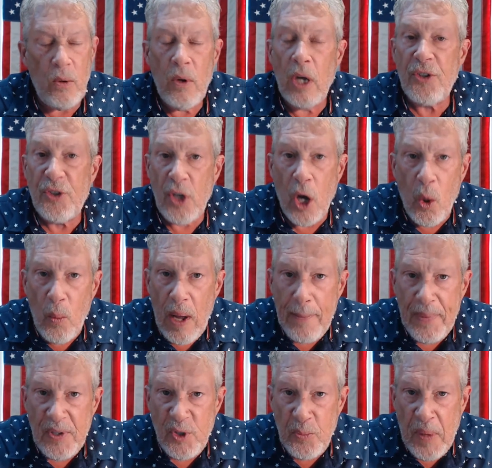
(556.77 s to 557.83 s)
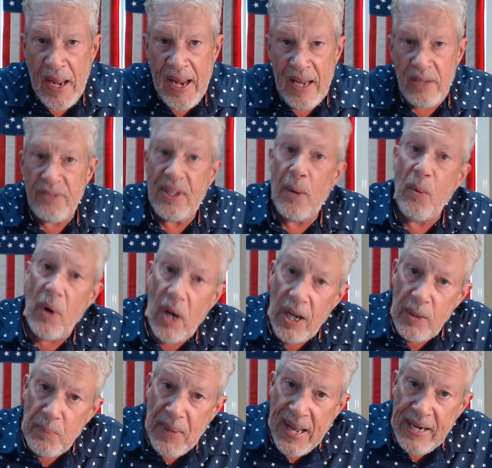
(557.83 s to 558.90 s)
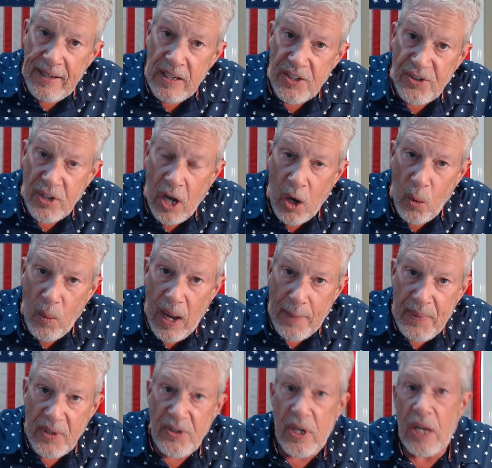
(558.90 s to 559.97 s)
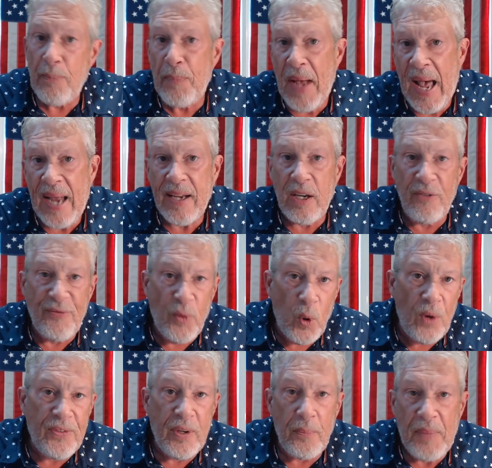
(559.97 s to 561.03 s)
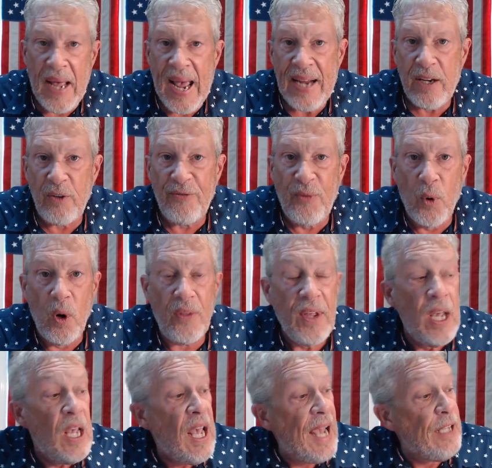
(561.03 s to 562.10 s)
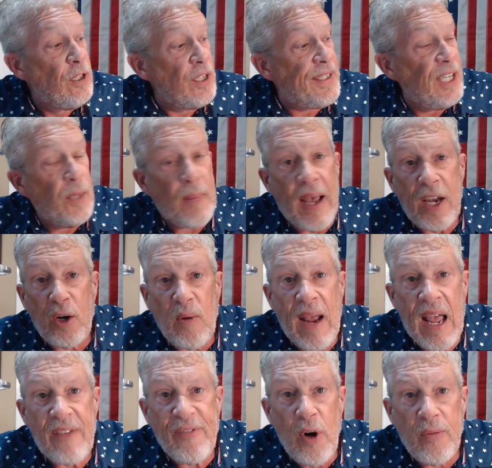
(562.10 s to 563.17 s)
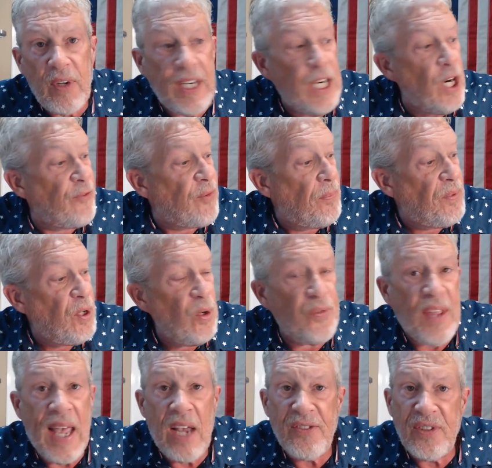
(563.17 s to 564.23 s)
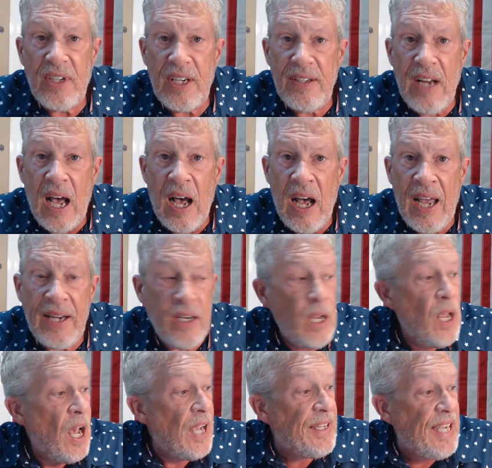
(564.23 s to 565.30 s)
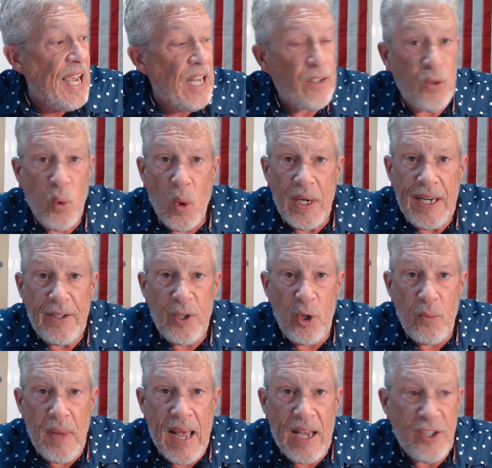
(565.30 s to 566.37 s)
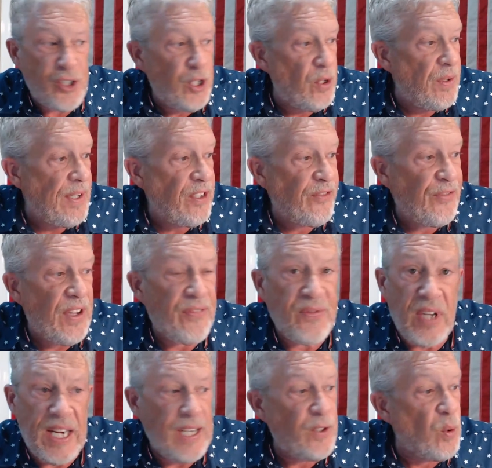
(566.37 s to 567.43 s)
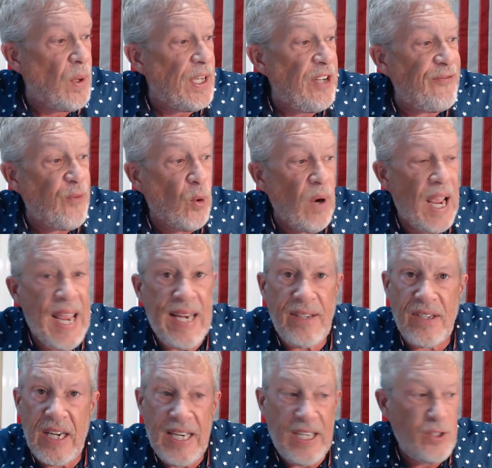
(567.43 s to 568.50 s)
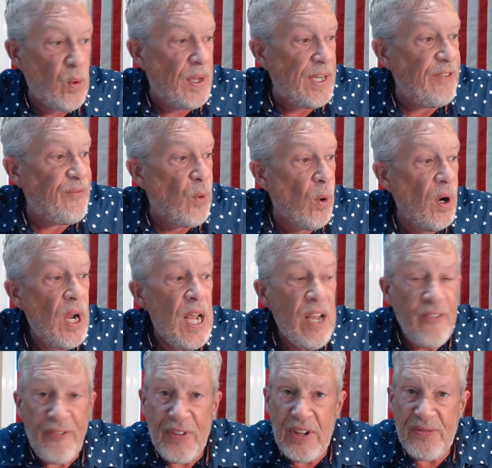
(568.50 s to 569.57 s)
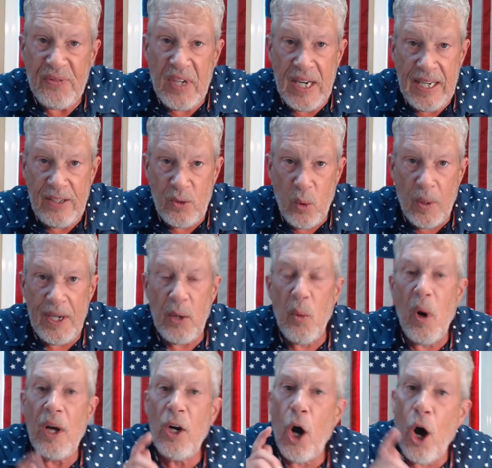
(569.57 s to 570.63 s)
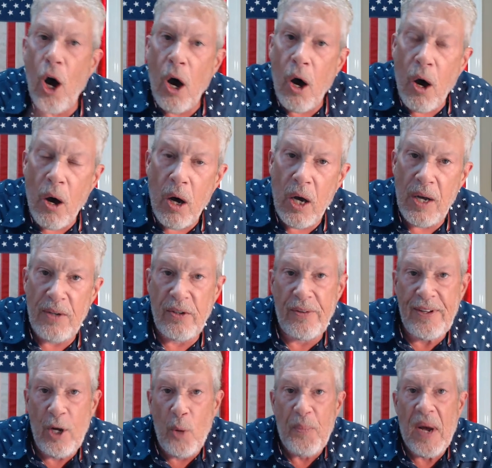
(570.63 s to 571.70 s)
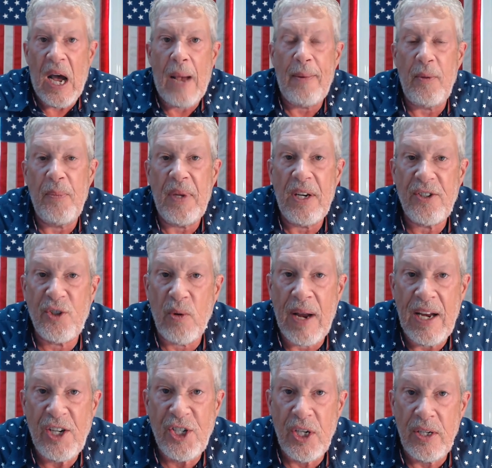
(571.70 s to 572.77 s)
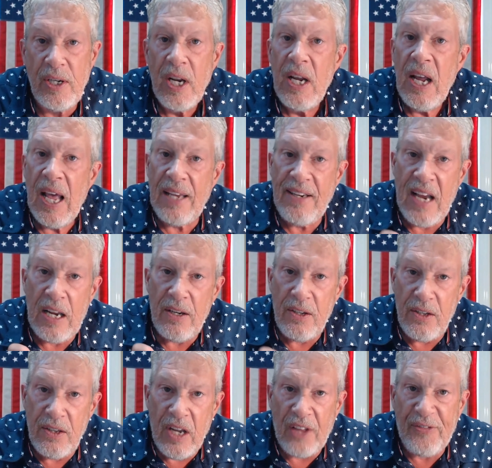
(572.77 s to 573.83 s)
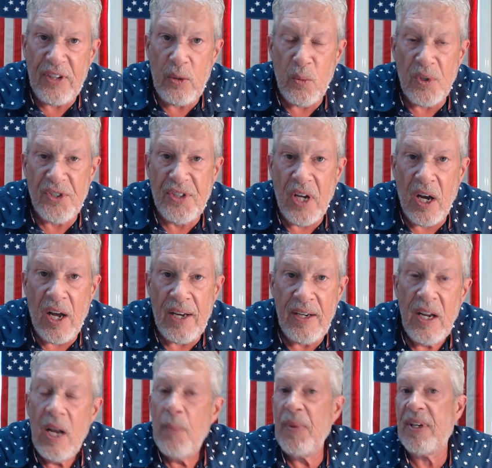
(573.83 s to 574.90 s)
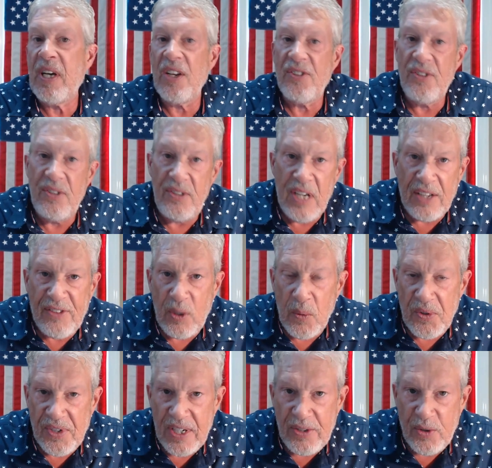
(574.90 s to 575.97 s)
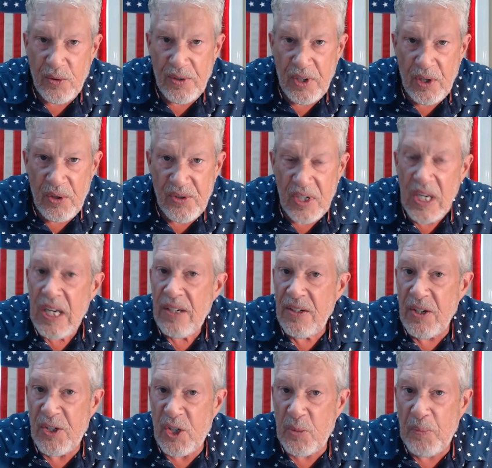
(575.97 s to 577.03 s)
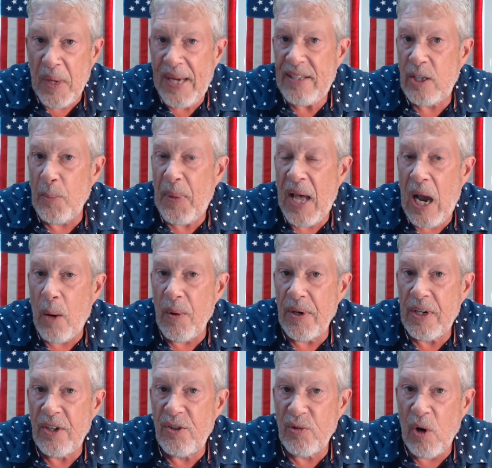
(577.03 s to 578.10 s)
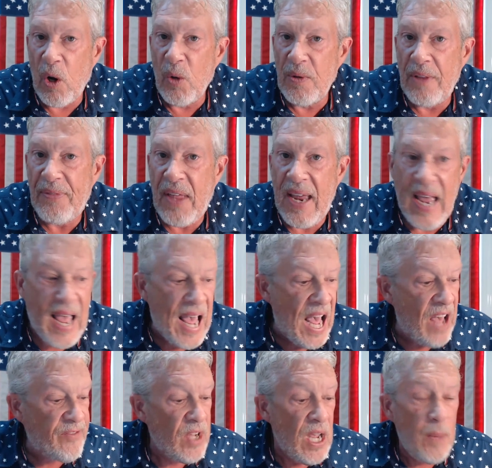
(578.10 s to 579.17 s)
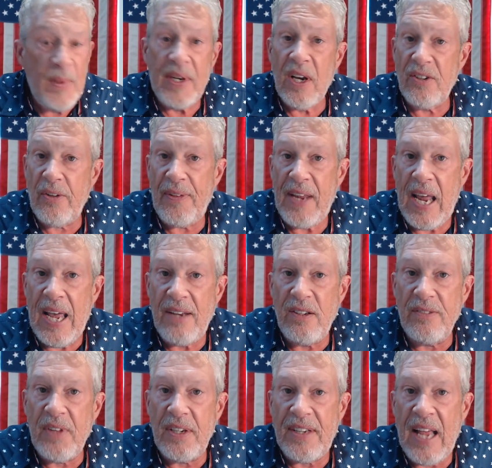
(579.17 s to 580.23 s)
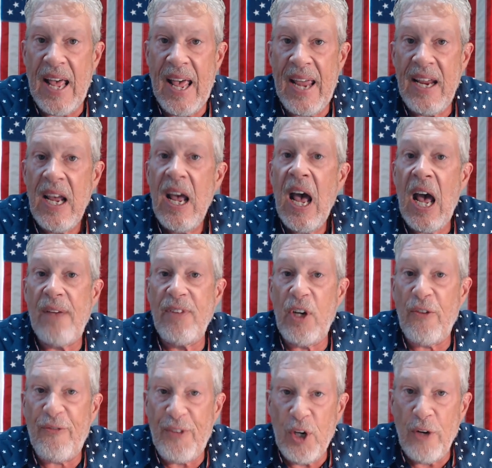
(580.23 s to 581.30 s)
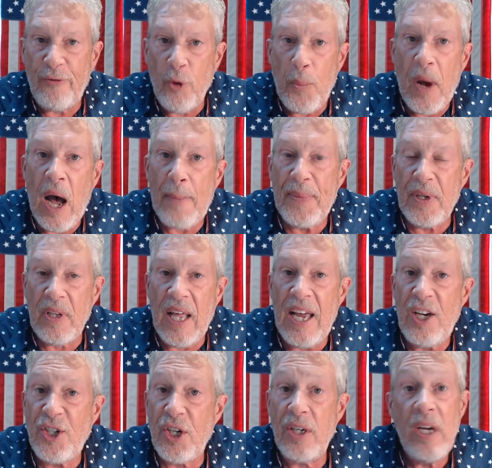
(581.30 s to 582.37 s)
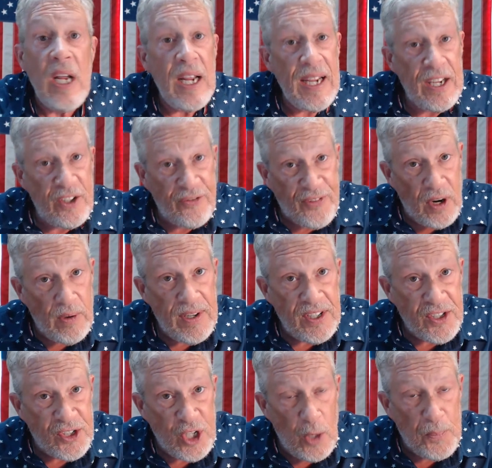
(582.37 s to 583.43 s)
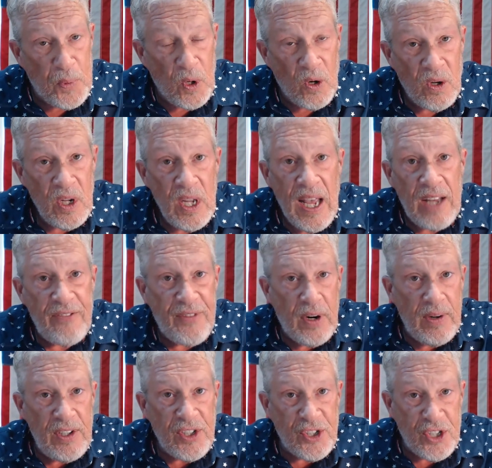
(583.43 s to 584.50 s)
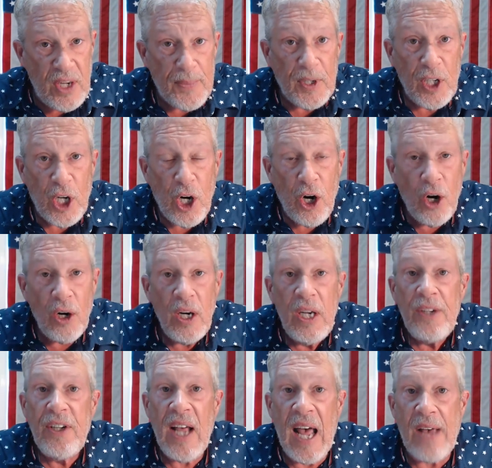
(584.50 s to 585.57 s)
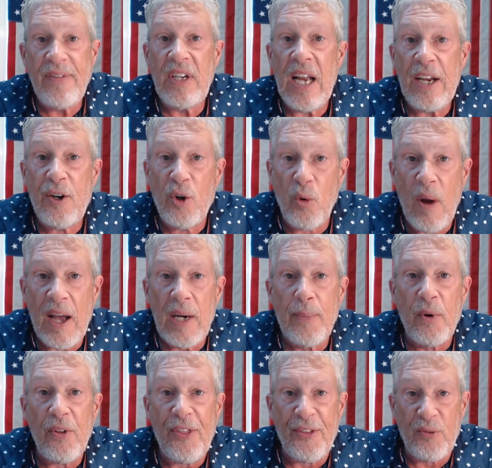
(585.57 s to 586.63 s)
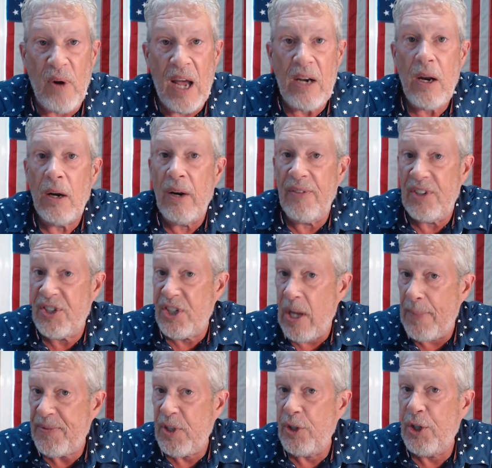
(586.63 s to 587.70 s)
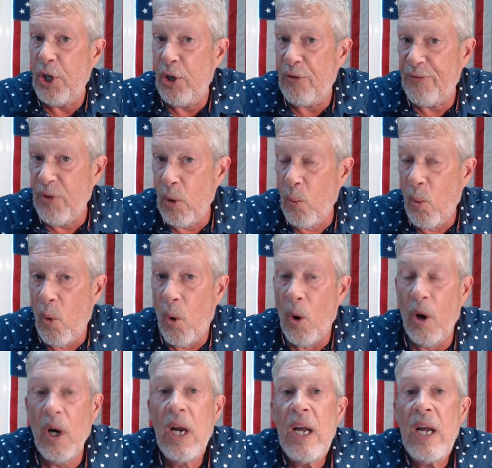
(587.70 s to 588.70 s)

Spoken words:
assault weapons ban, then we're unbanning assault weapons, and back and forth and back and forth. And looking at my graph over here from 2009, again, 22 mass shootings, 15, 24, 18, 24, 15, 21, all under the Obama administration. And yet nothing was done because nothing was introduced. despite the power and control that they have, because at the end of the day, having a fearful population is very simple and very similar to having a credible threat of a substitute for war